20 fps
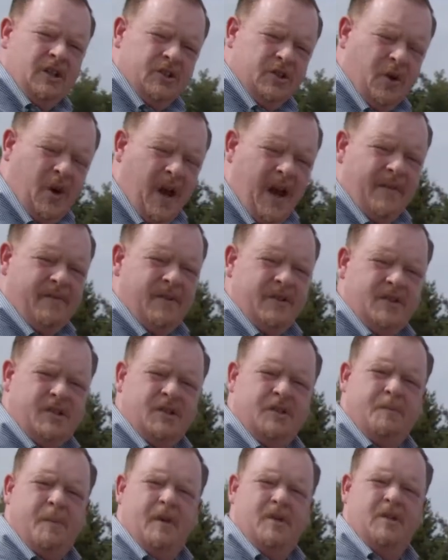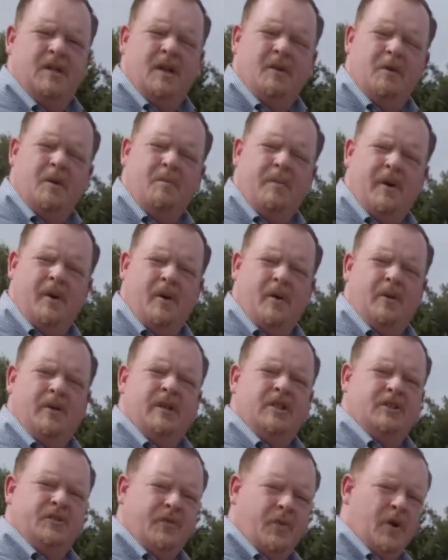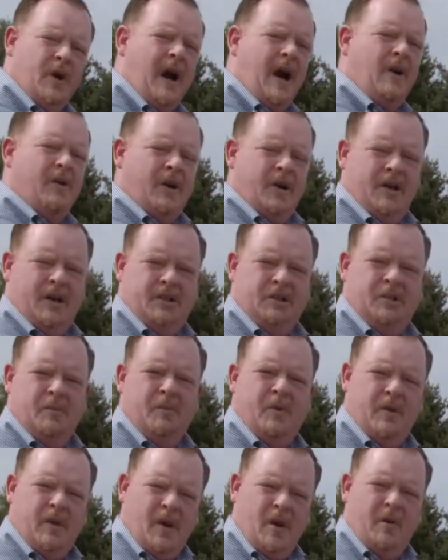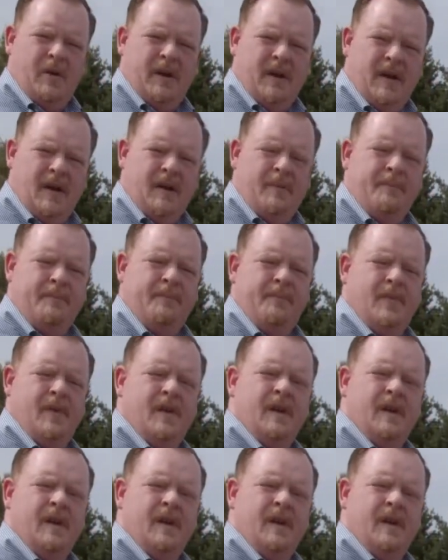So every suspension that we build is for our customer, the OEM,